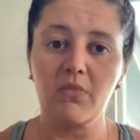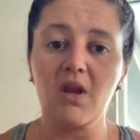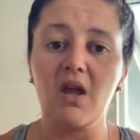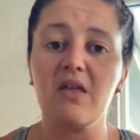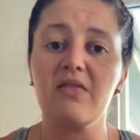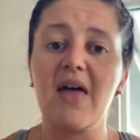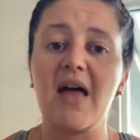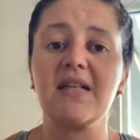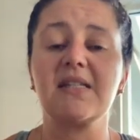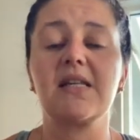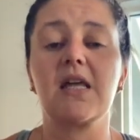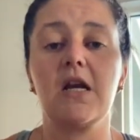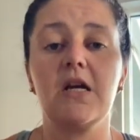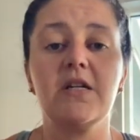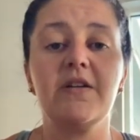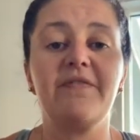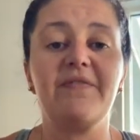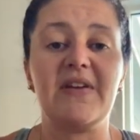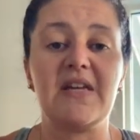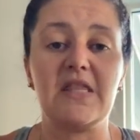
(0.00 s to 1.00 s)
That's
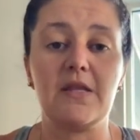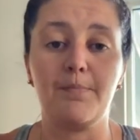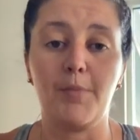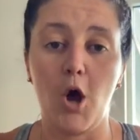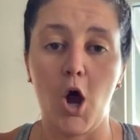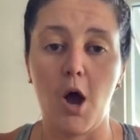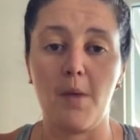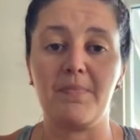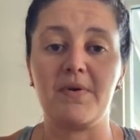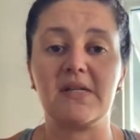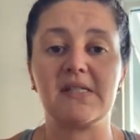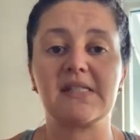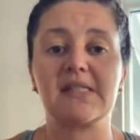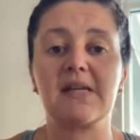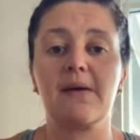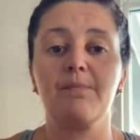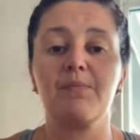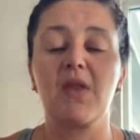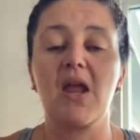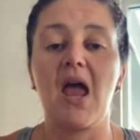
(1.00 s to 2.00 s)
going to defeat the
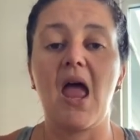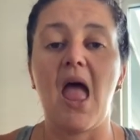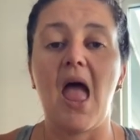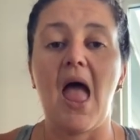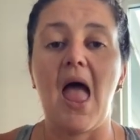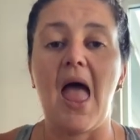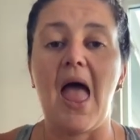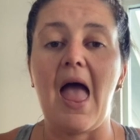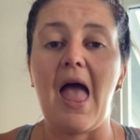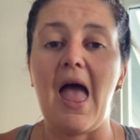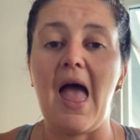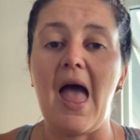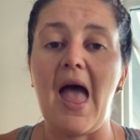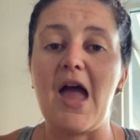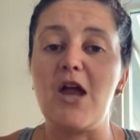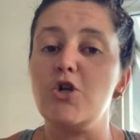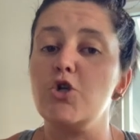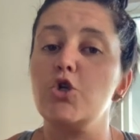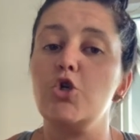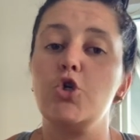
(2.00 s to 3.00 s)
purpose.
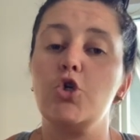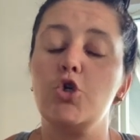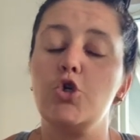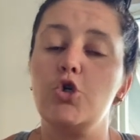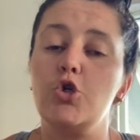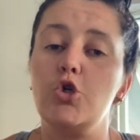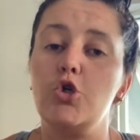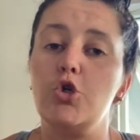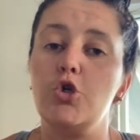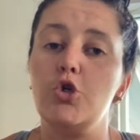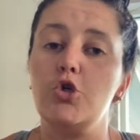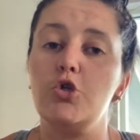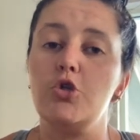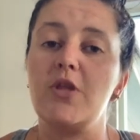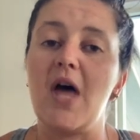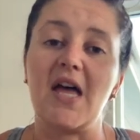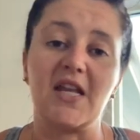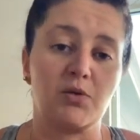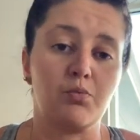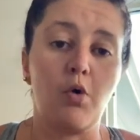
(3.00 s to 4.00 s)
And
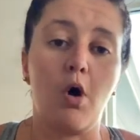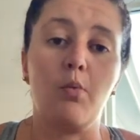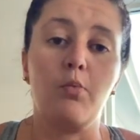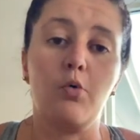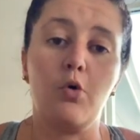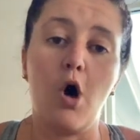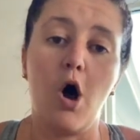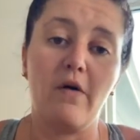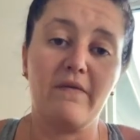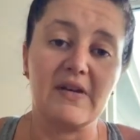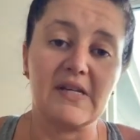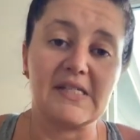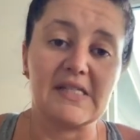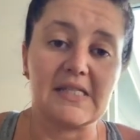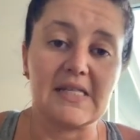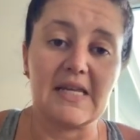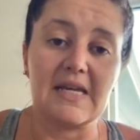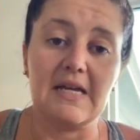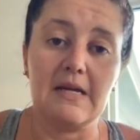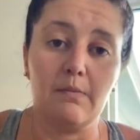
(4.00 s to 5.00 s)
that's what will
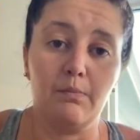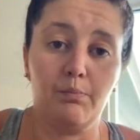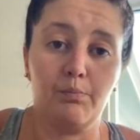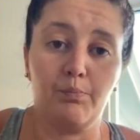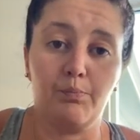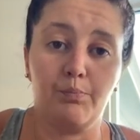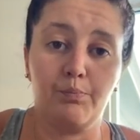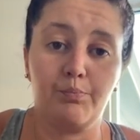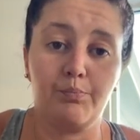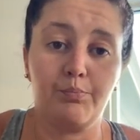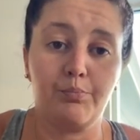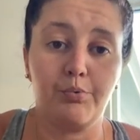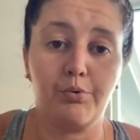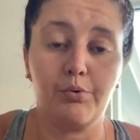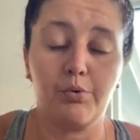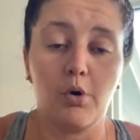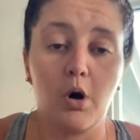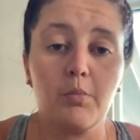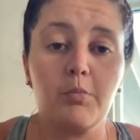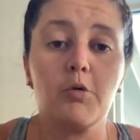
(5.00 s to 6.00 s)
obviously
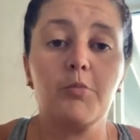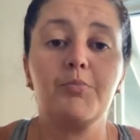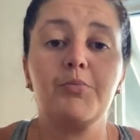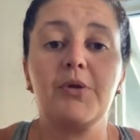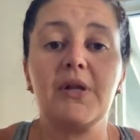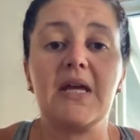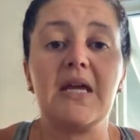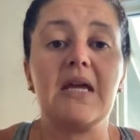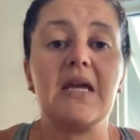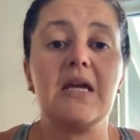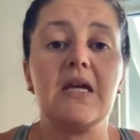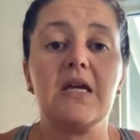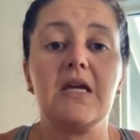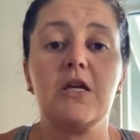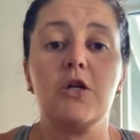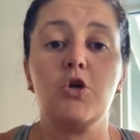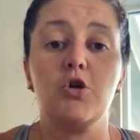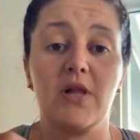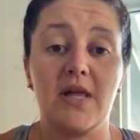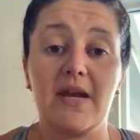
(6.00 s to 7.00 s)

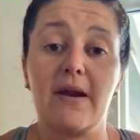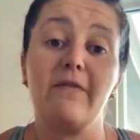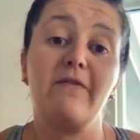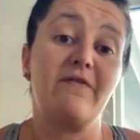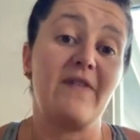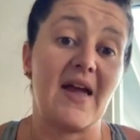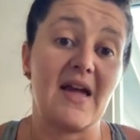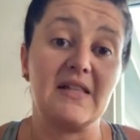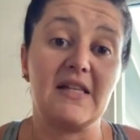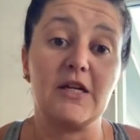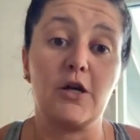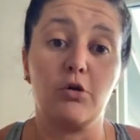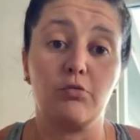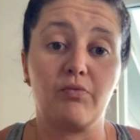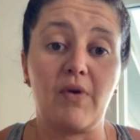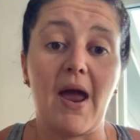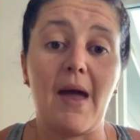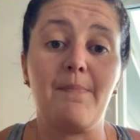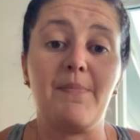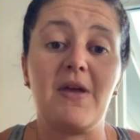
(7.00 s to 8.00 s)
probably you'll end up failing a
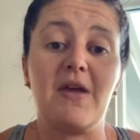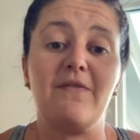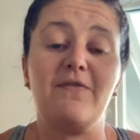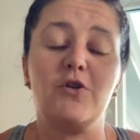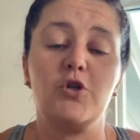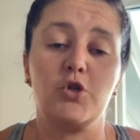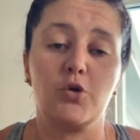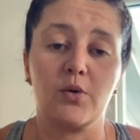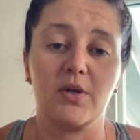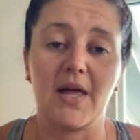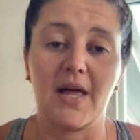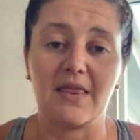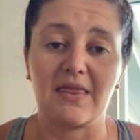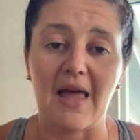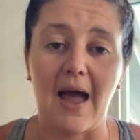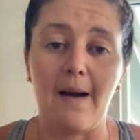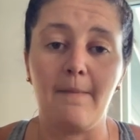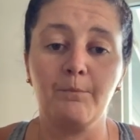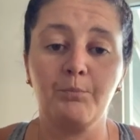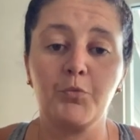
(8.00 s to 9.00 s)
rep if you do it like
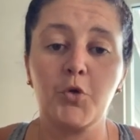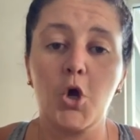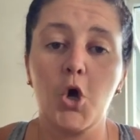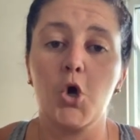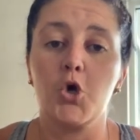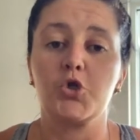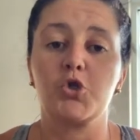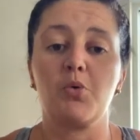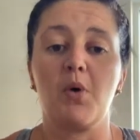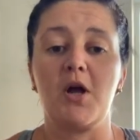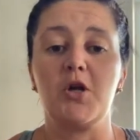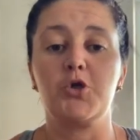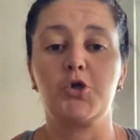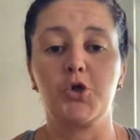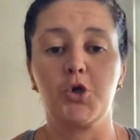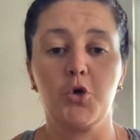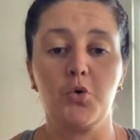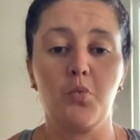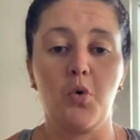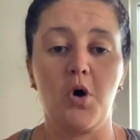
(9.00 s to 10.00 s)
that. So I
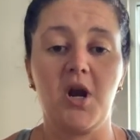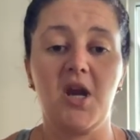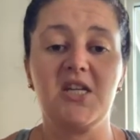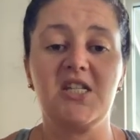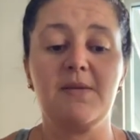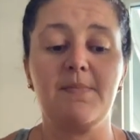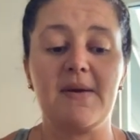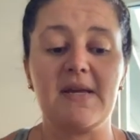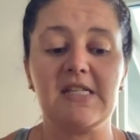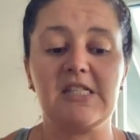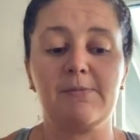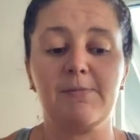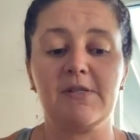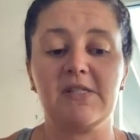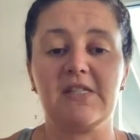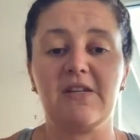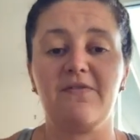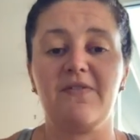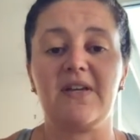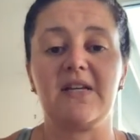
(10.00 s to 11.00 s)
do want it to be
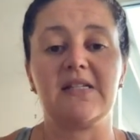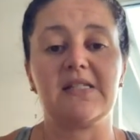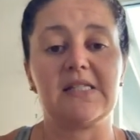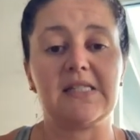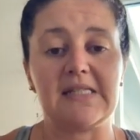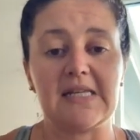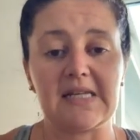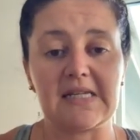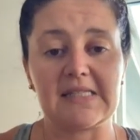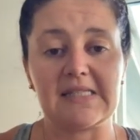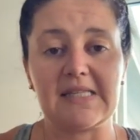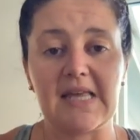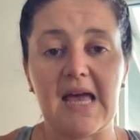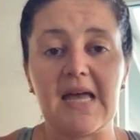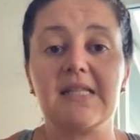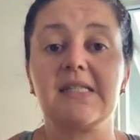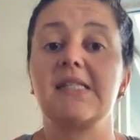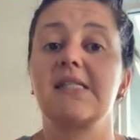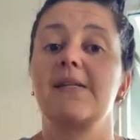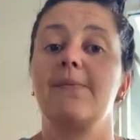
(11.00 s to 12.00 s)
specific, 6
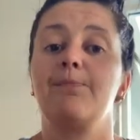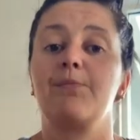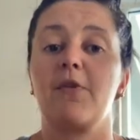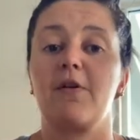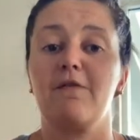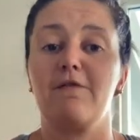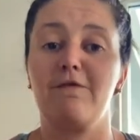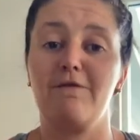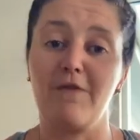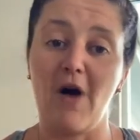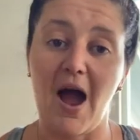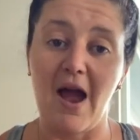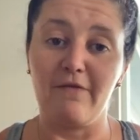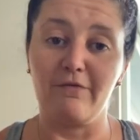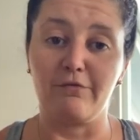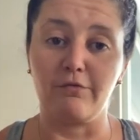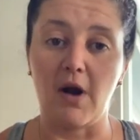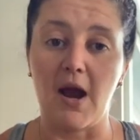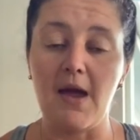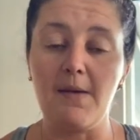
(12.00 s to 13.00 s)
sets,
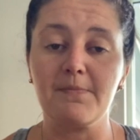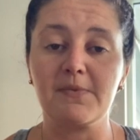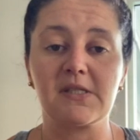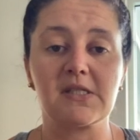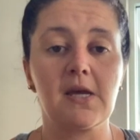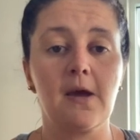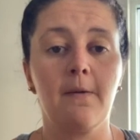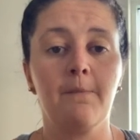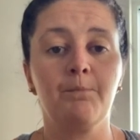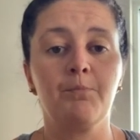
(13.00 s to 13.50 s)
5 reps,